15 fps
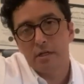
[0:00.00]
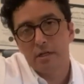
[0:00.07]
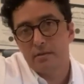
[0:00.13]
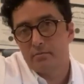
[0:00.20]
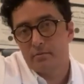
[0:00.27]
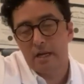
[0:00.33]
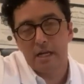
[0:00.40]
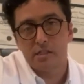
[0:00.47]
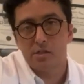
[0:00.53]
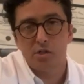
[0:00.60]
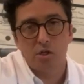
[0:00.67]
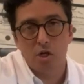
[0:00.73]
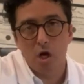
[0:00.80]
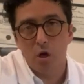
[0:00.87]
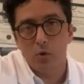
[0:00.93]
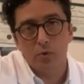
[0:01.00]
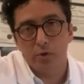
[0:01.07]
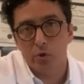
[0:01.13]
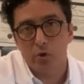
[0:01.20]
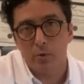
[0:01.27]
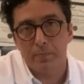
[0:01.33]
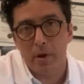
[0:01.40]
and next thing you know,
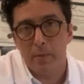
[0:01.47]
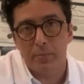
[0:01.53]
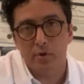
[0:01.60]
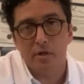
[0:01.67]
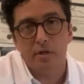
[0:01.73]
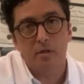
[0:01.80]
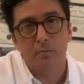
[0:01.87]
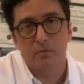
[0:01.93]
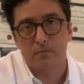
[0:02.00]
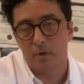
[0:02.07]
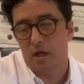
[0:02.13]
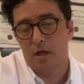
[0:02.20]
you're a pumpernickel